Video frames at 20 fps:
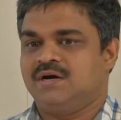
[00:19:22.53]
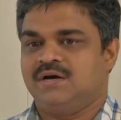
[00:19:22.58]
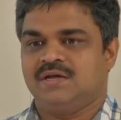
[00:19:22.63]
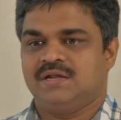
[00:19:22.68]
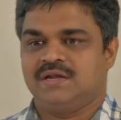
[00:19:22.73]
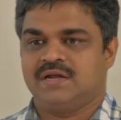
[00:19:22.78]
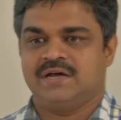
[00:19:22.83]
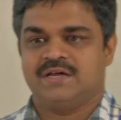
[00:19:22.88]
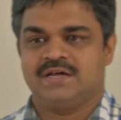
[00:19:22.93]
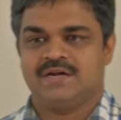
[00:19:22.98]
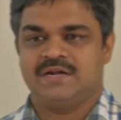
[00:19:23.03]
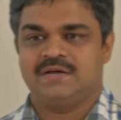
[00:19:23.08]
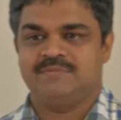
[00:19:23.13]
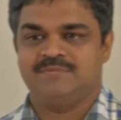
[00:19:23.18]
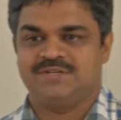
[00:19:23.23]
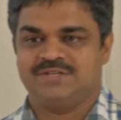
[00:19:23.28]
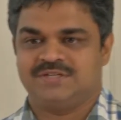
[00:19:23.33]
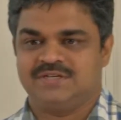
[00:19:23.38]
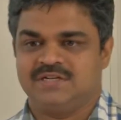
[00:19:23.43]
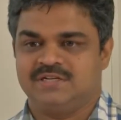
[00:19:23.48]
In higher
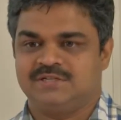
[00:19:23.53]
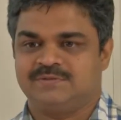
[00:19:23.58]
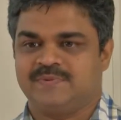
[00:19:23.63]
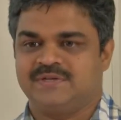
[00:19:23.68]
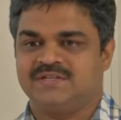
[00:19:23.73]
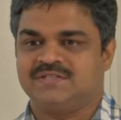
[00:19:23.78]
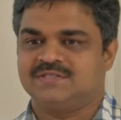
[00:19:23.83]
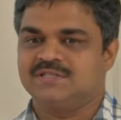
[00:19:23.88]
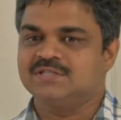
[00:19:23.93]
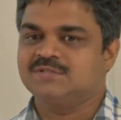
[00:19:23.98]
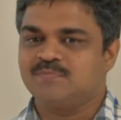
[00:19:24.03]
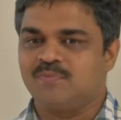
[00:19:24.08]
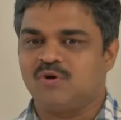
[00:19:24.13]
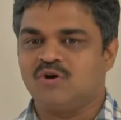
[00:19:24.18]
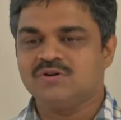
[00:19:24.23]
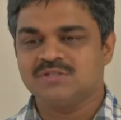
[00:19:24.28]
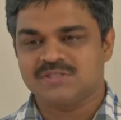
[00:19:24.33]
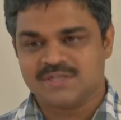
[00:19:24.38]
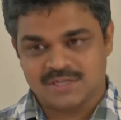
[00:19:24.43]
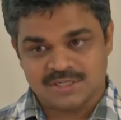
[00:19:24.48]
dimensional space. This
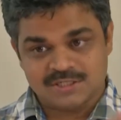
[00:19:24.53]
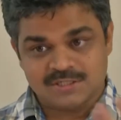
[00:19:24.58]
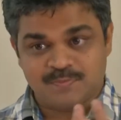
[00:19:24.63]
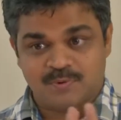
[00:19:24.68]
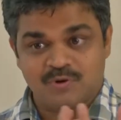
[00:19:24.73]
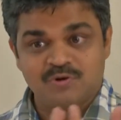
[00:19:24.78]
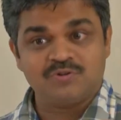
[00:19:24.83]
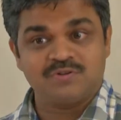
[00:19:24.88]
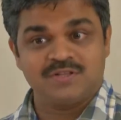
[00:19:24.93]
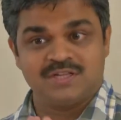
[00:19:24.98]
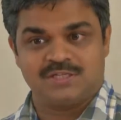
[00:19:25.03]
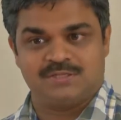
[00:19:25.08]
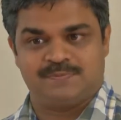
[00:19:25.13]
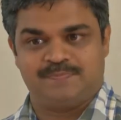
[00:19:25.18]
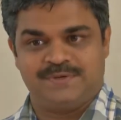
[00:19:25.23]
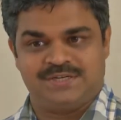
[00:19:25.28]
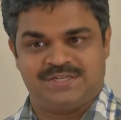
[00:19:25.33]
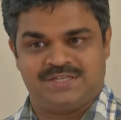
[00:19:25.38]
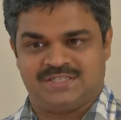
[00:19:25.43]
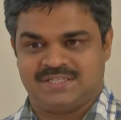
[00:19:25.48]
box corresponds to that
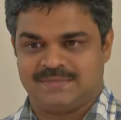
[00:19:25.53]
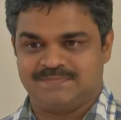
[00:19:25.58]
species.